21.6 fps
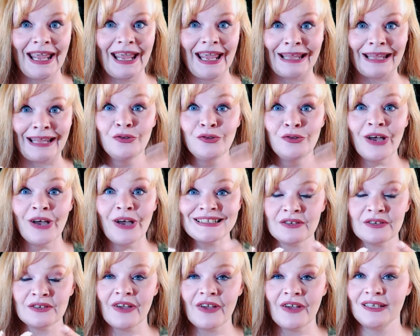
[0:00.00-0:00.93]
you guys
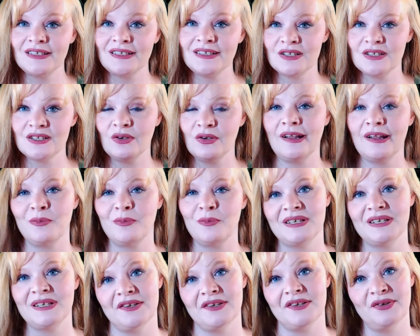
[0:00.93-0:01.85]
can find each other and help
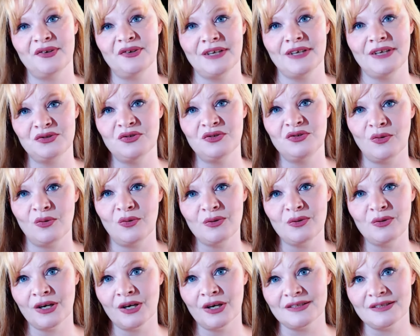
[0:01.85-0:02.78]
each other and let you know what
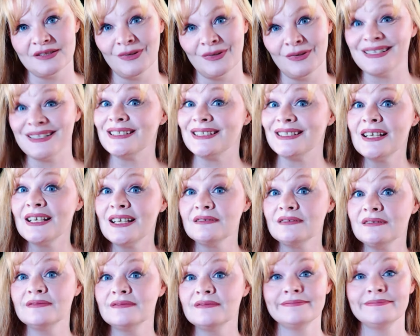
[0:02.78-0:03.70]
works and what doesn't.
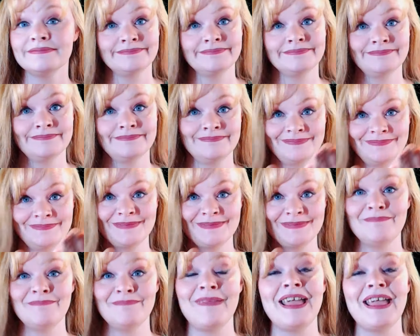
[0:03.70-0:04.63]

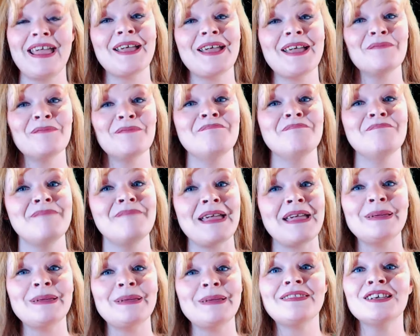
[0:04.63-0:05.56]
Maybe
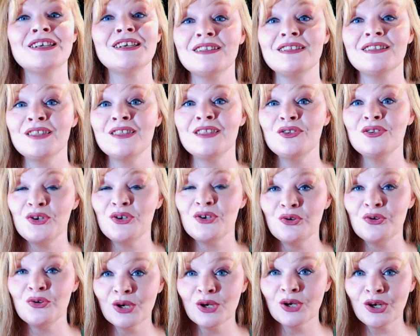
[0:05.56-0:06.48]
the
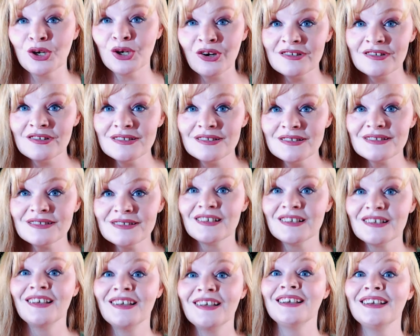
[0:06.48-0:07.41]
newer girls
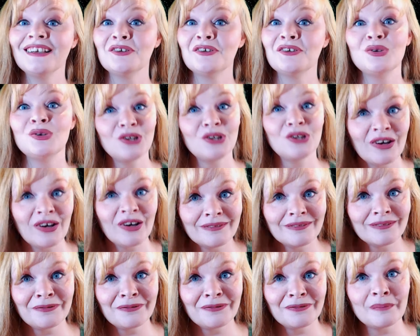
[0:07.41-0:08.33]
will
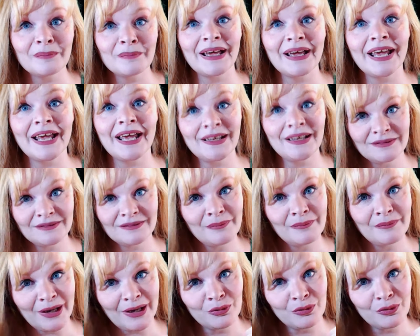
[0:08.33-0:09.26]
learn from my
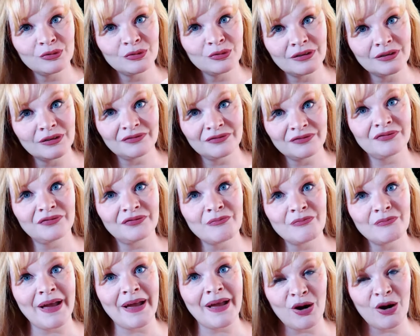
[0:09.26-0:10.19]
crew of
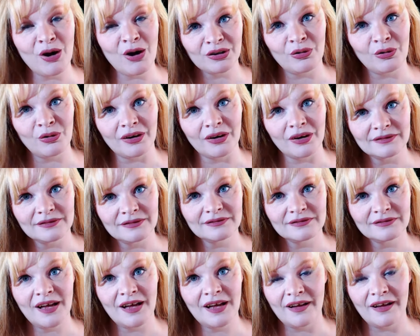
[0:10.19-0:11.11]
my hardcore
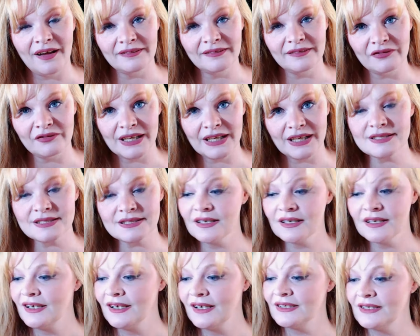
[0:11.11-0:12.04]
lovelies.
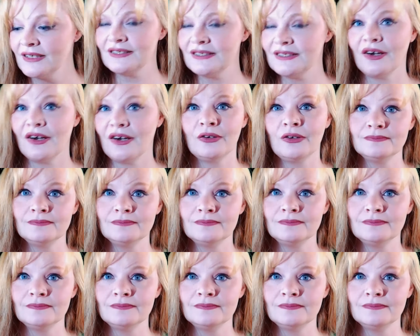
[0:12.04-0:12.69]
So,